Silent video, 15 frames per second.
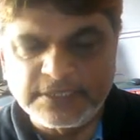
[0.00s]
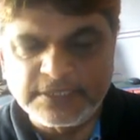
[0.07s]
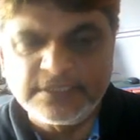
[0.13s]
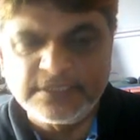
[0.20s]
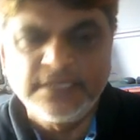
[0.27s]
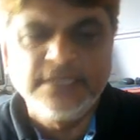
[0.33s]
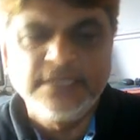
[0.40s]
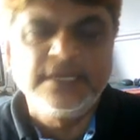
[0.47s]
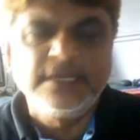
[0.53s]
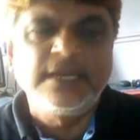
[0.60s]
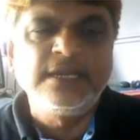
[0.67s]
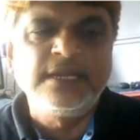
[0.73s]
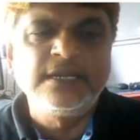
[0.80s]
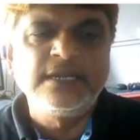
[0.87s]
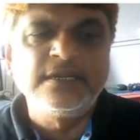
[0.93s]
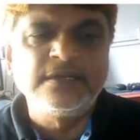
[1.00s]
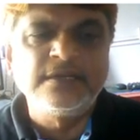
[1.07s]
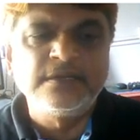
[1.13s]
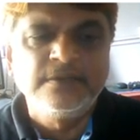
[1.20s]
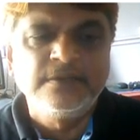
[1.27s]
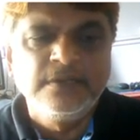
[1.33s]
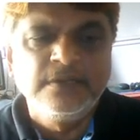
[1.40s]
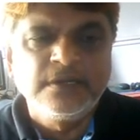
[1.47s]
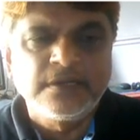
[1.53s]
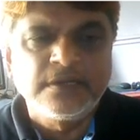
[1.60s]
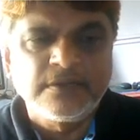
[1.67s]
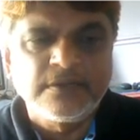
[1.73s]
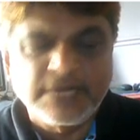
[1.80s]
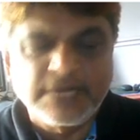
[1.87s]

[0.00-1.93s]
the features of object-oriented language.